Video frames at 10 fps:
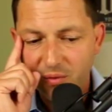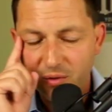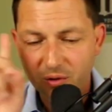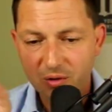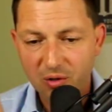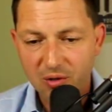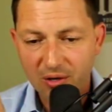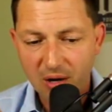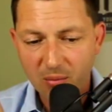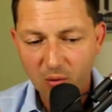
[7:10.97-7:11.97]
your, your the
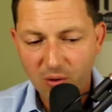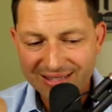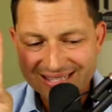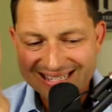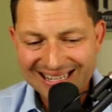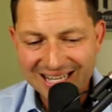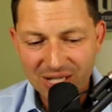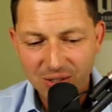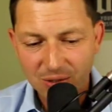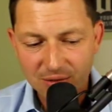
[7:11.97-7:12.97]
number one
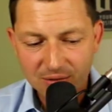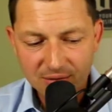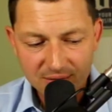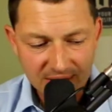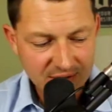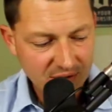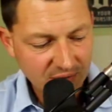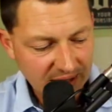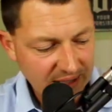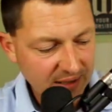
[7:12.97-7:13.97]
skill that you
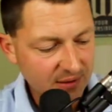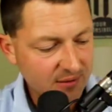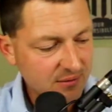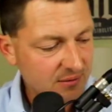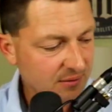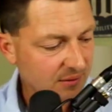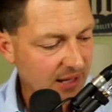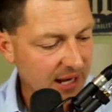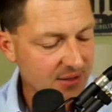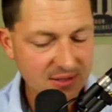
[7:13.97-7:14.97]
need
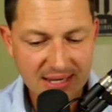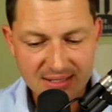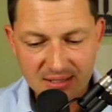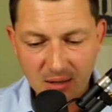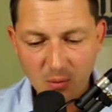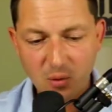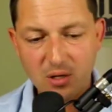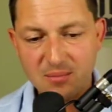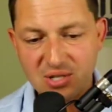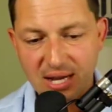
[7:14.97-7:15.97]
Okay, so that's the number
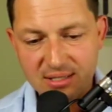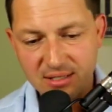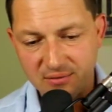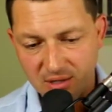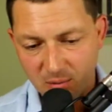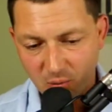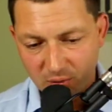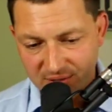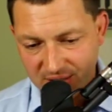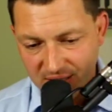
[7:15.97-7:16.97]
one objective. The number
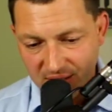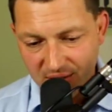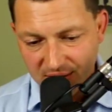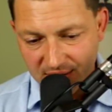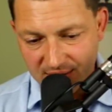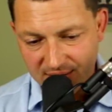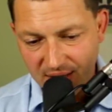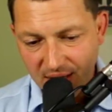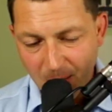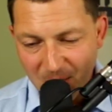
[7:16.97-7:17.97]
one skill is
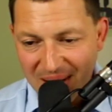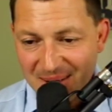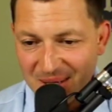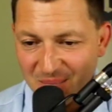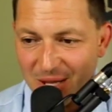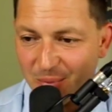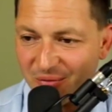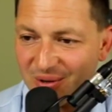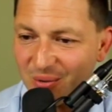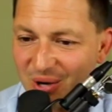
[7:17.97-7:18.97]
making people
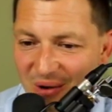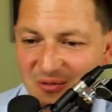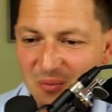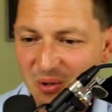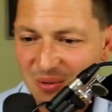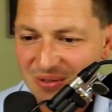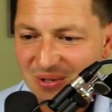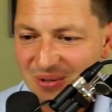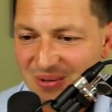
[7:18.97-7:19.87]
feel comfortable with you.